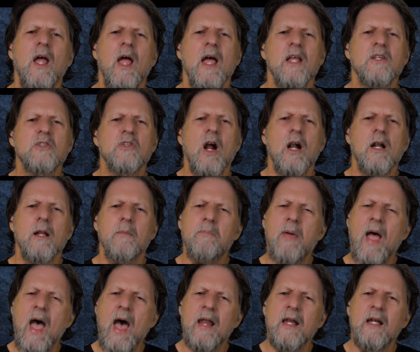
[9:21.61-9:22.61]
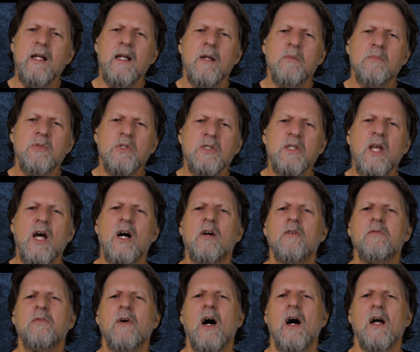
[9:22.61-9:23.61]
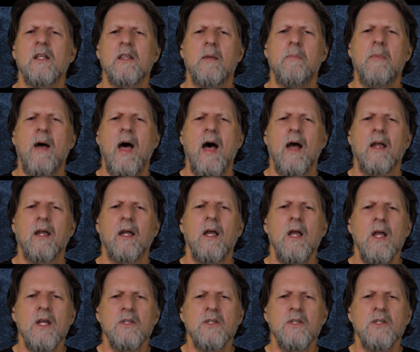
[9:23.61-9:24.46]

and started patting himself on the back.